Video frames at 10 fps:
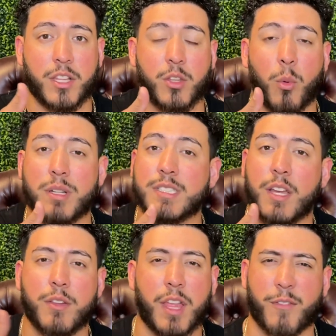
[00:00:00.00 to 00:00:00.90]
the ones
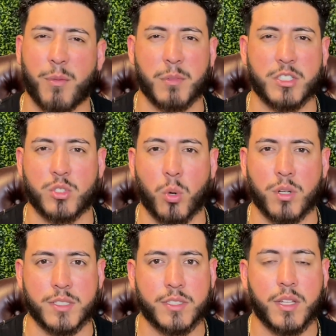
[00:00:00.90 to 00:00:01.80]
that like from the
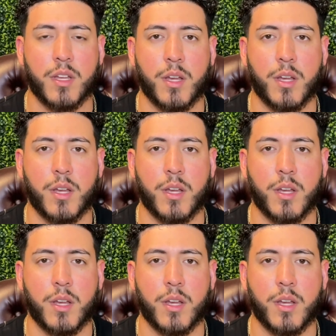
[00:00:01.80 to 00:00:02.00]
stores.